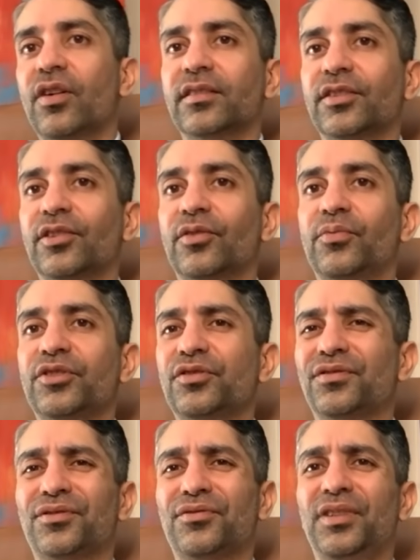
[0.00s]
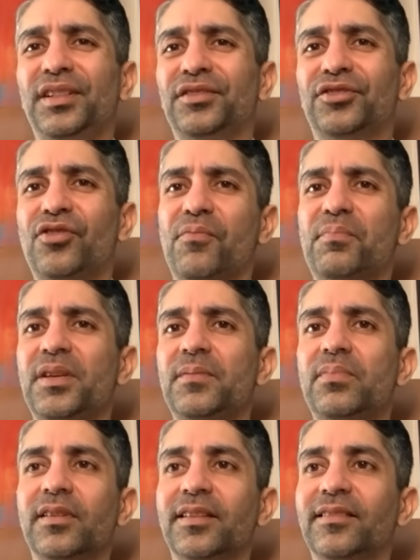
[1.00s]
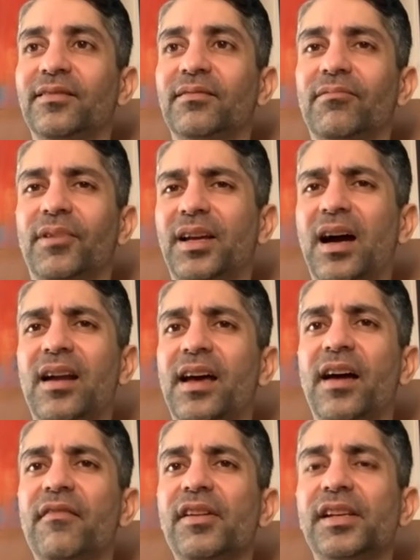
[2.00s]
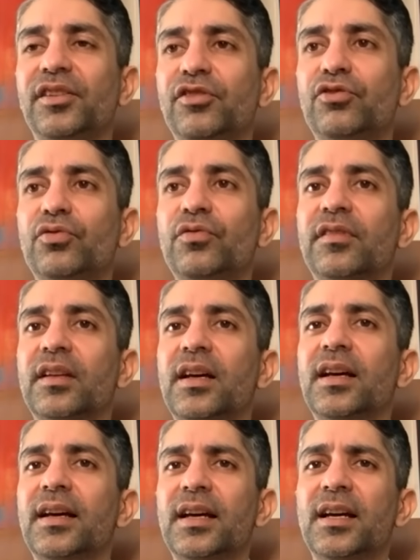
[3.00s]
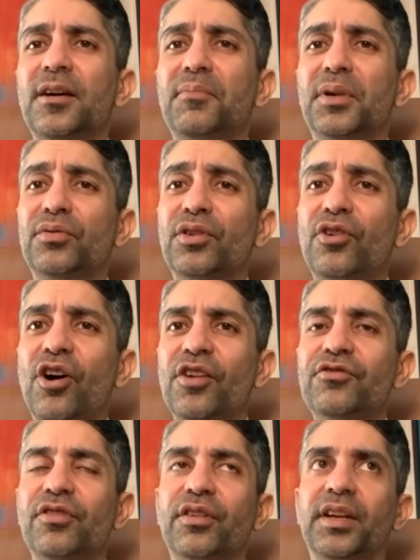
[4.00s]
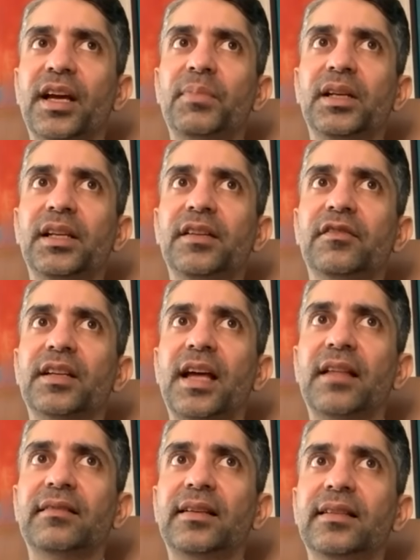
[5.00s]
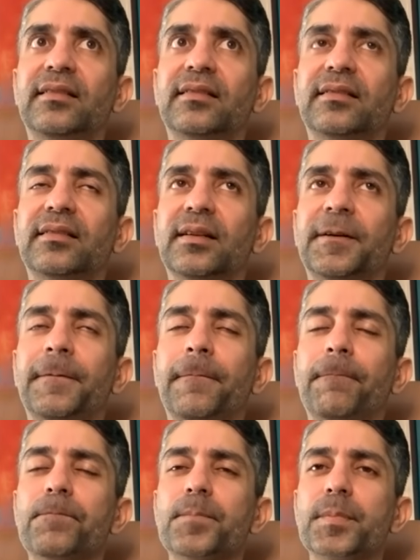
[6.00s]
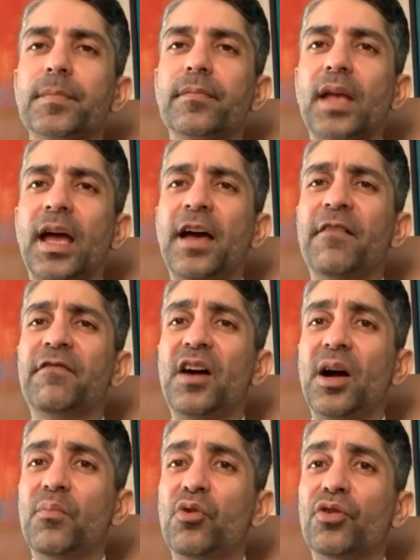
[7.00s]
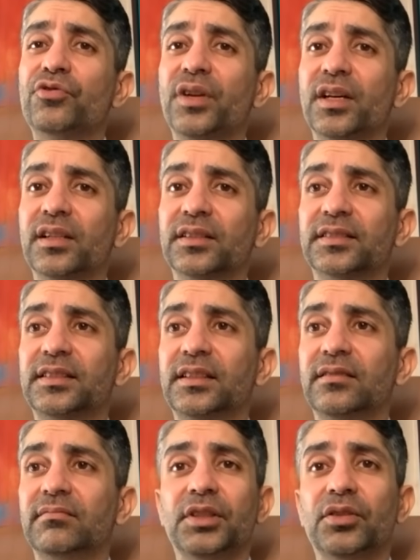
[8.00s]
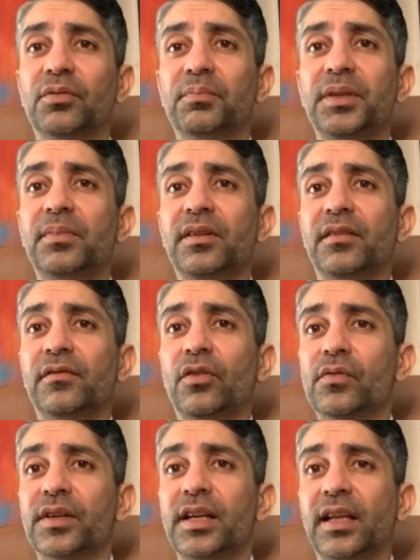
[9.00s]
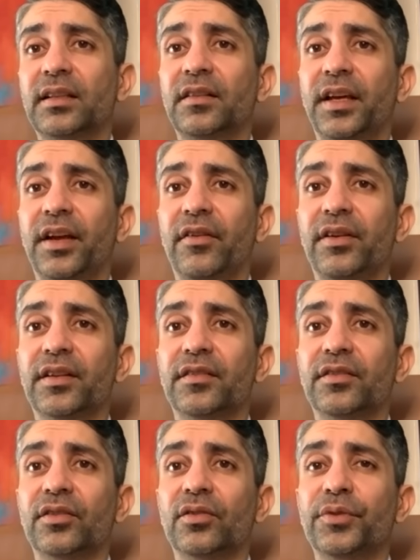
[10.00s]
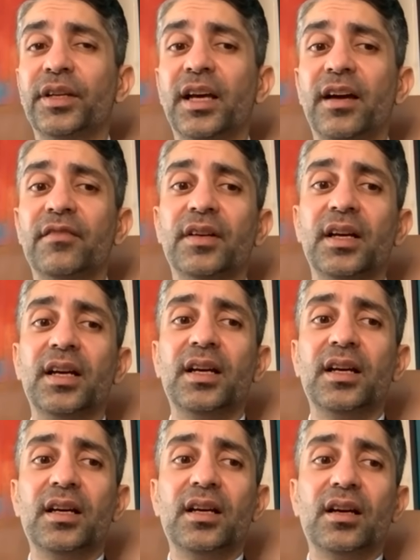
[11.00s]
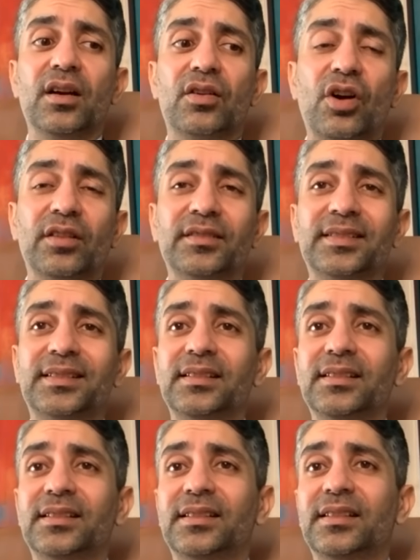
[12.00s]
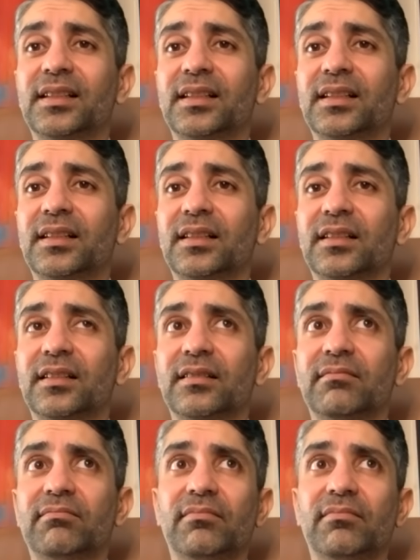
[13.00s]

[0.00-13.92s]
and you know we're just really strong people and can't have any issues. But to the contrary, I believe that athletes uh, have far more triggers than you know people involved in other areas. You know we have a constant. Uh,